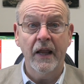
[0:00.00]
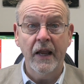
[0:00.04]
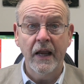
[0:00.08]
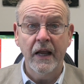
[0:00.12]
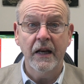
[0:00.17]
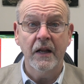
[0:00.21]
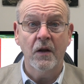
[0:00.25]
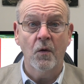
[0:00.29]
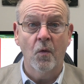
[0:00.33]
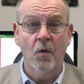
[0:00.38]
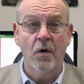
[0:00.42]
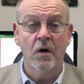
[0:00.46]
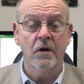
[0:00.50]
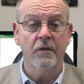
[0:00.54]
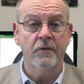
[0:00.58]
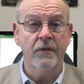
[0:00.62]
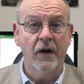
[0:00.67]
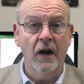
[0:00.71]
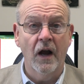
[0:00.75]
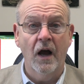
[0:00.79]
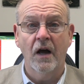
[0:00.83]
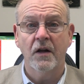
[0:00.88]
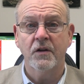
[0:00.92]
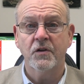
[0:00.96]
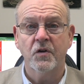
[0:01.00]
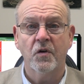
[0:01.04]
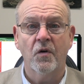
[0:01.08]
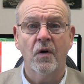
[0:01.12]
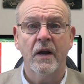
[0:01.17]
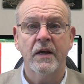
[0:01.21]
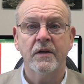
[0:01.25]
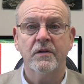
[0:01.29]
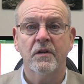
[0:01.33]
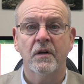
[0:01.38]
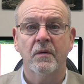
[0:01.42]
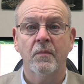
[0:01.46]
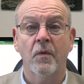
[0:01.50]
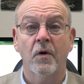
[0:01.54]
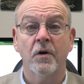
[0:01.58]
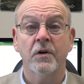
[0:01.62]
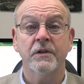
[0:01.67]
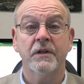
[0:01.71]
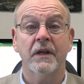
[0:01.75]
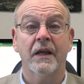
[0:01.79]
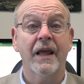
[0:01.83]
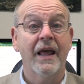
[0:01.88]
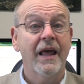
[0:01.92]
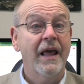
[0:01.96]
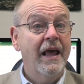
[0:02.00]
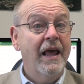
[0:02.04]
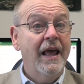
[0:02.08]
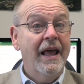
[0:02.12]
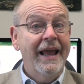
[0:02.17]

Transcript: anyone of God's grace and mercy.